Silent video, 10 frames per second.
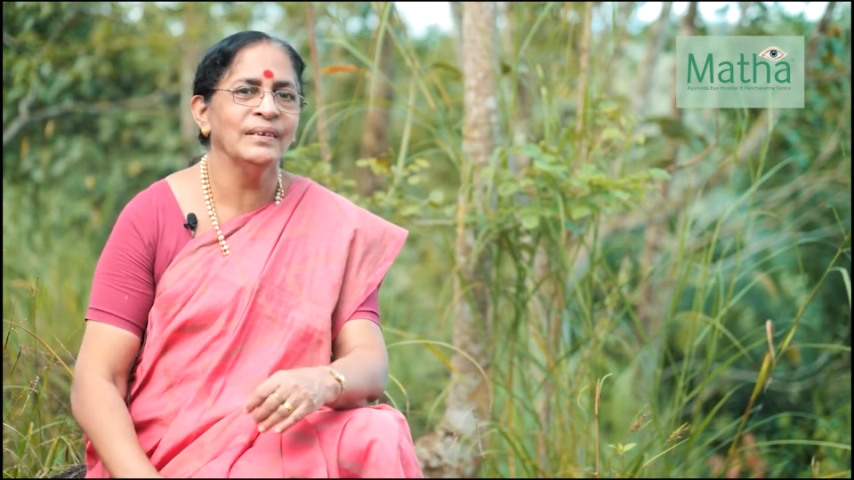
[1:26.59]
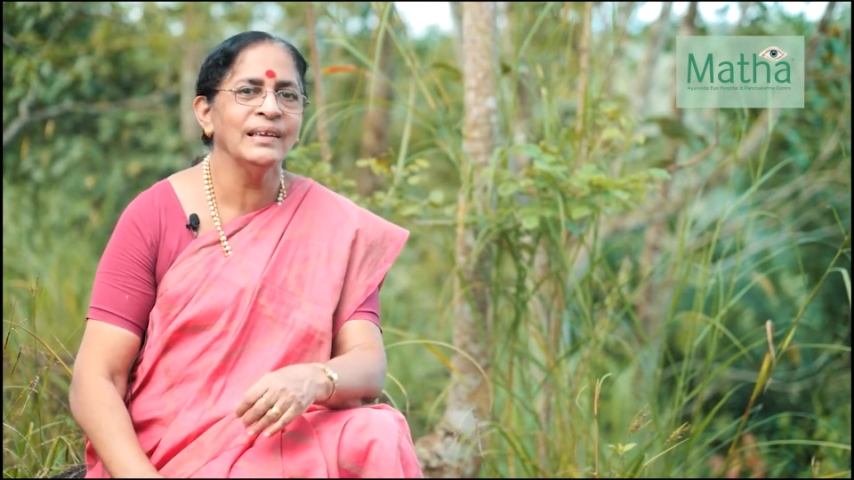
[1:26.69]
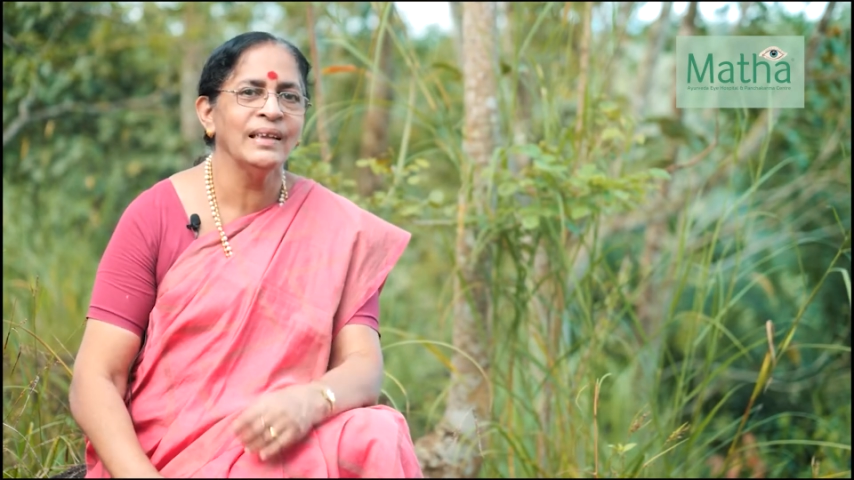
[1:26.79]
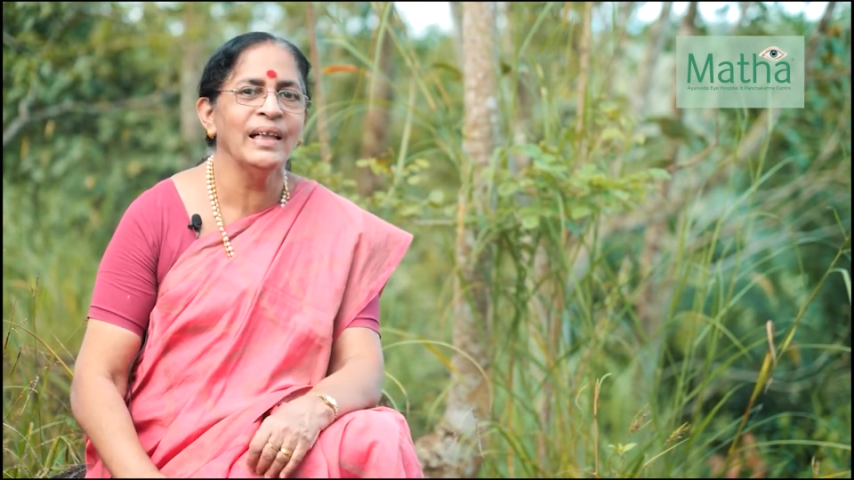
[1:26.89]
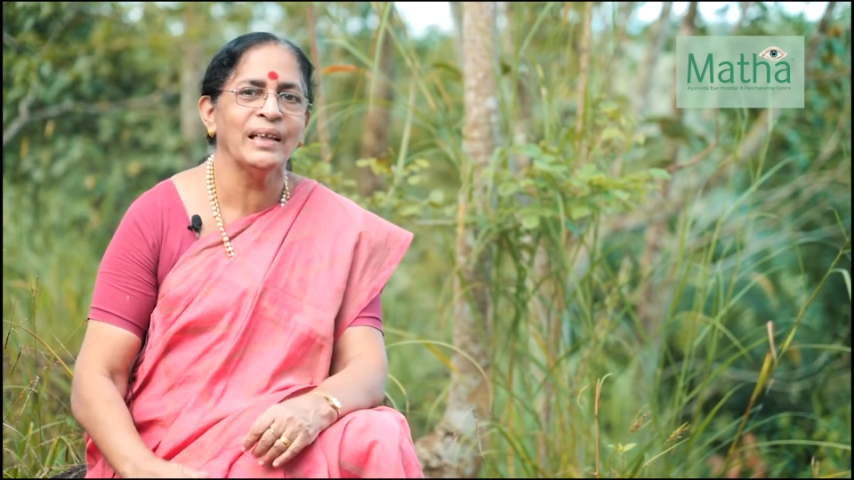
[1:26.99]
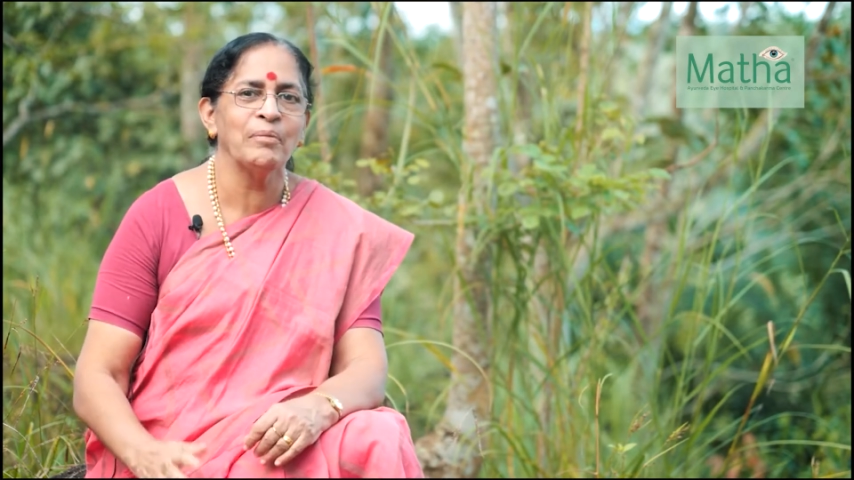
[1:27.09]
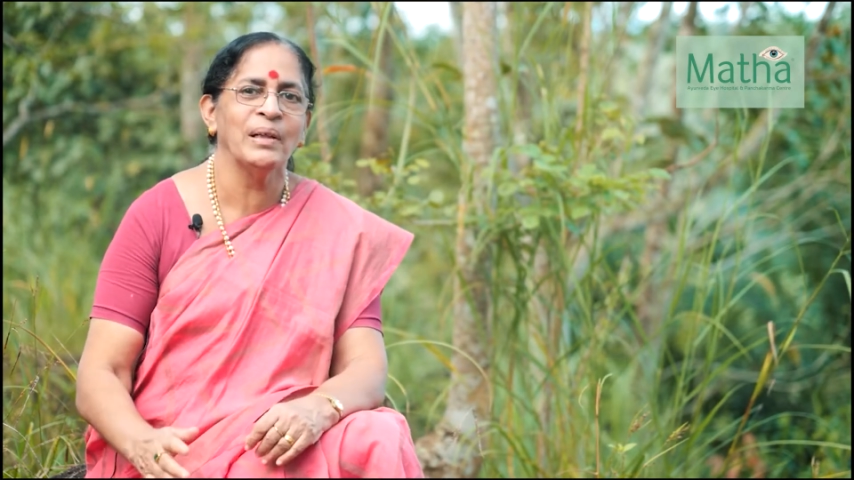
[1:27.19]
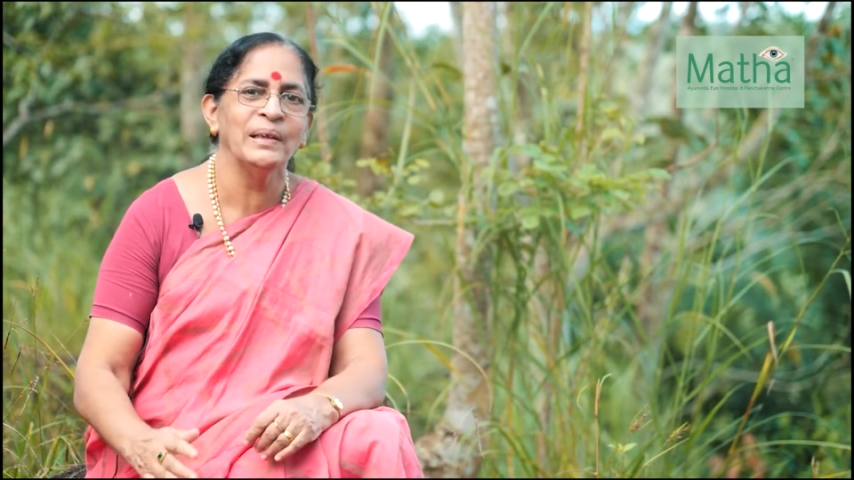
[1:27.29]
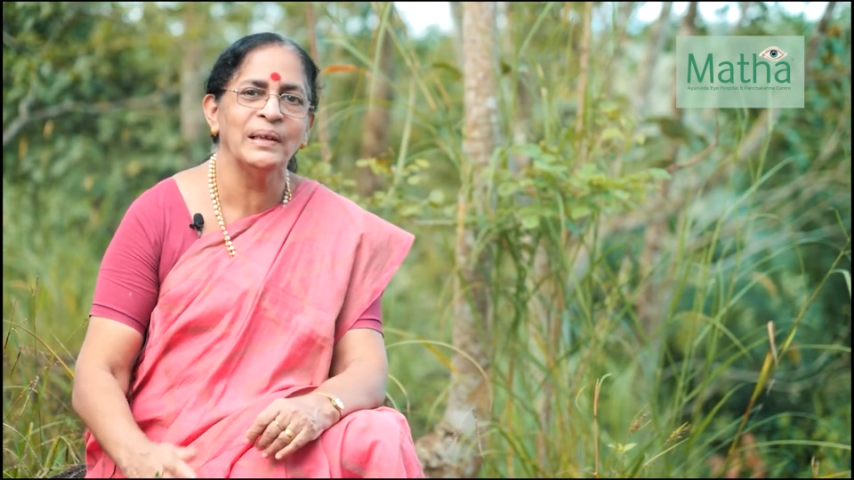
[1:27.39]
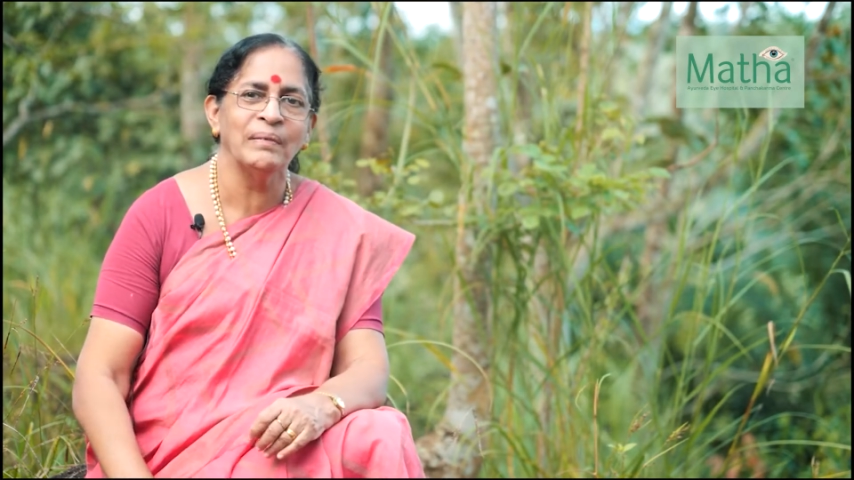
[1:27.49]
just like a
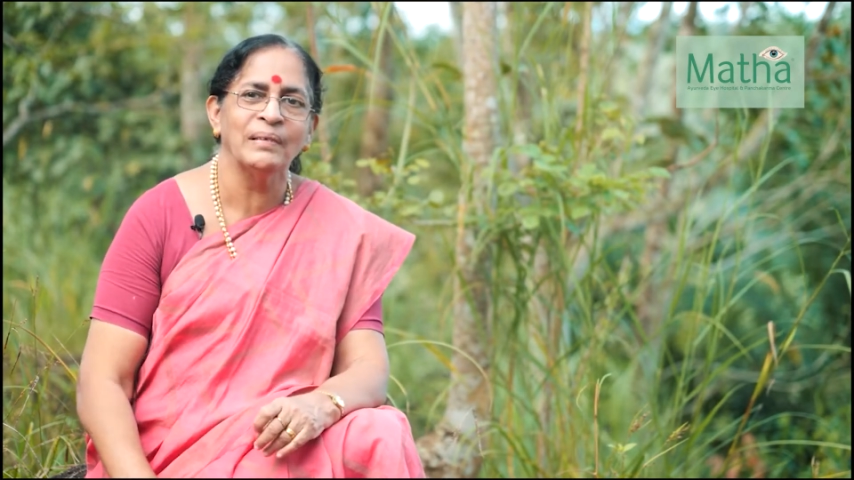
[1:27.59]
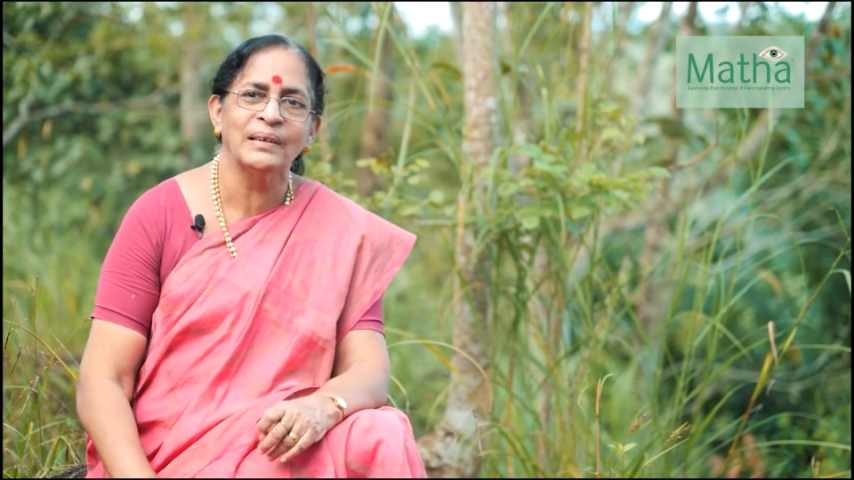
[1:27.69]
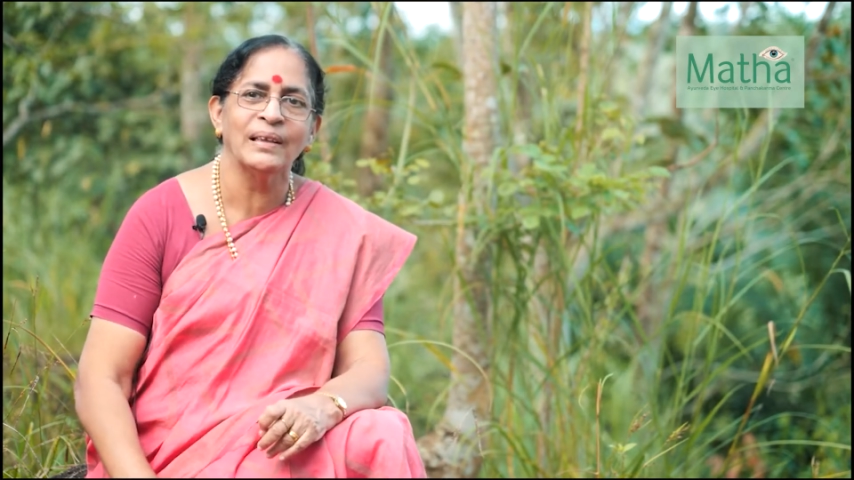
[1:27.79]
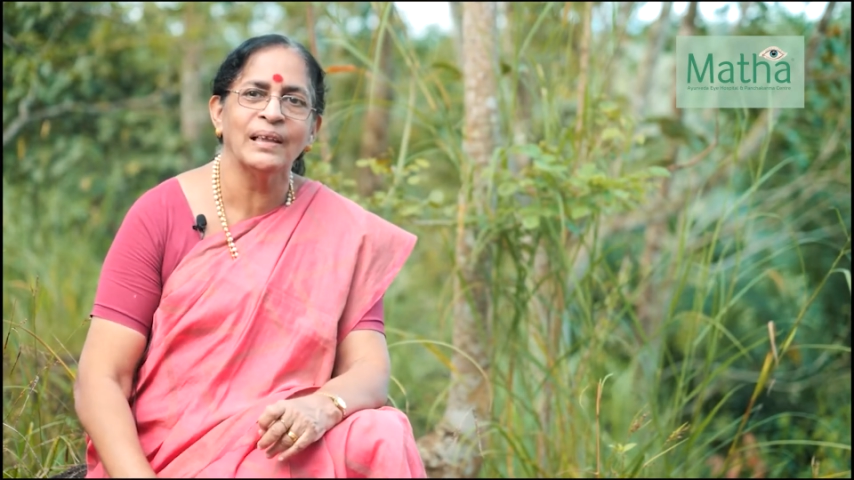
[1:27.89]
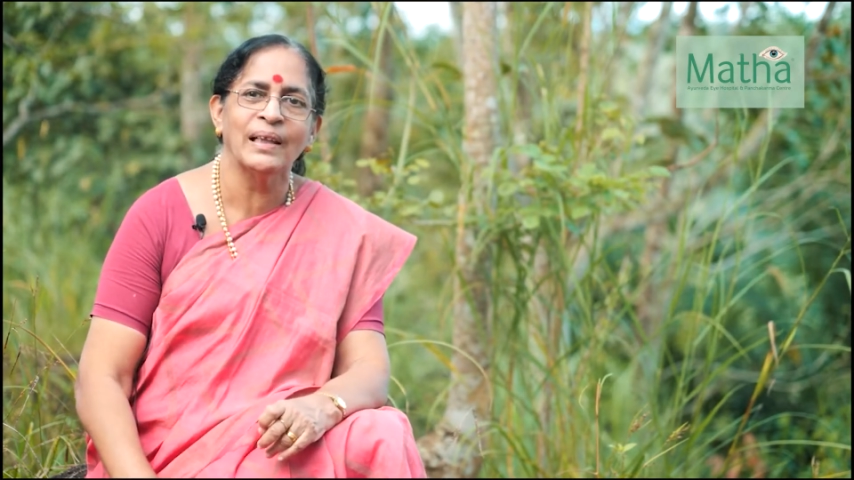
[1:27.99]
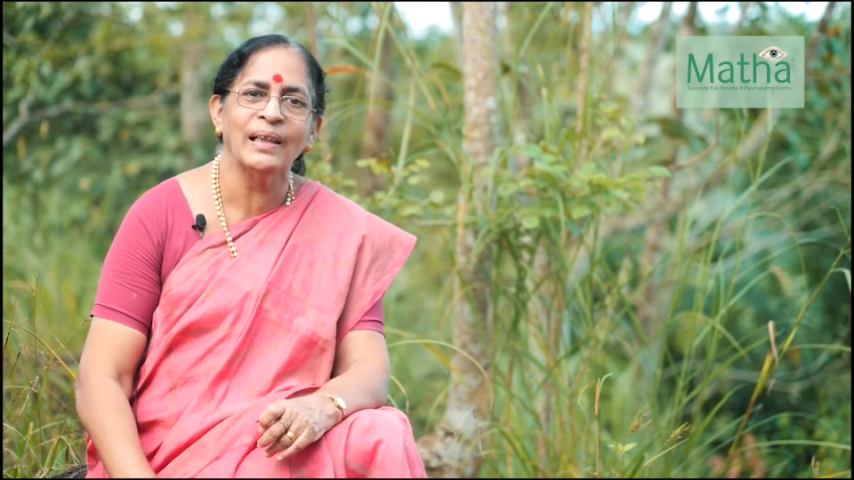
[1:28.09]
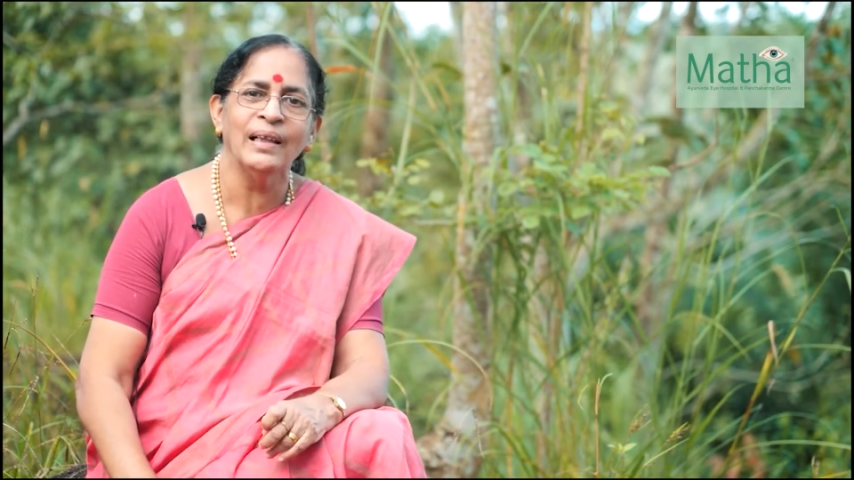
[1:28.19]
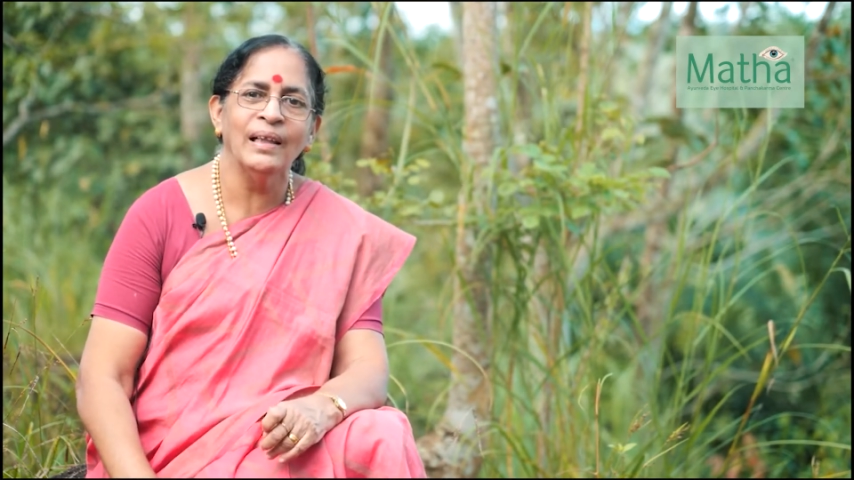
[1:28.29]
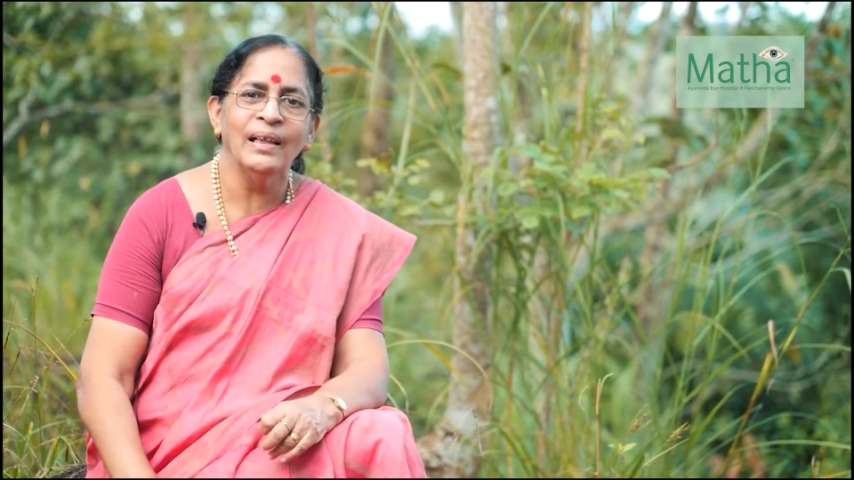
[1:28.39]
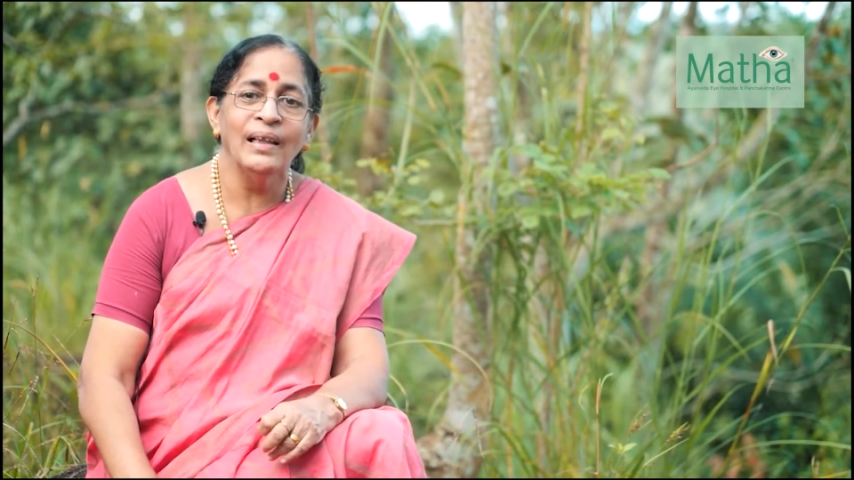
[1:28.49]
pledge I was taking.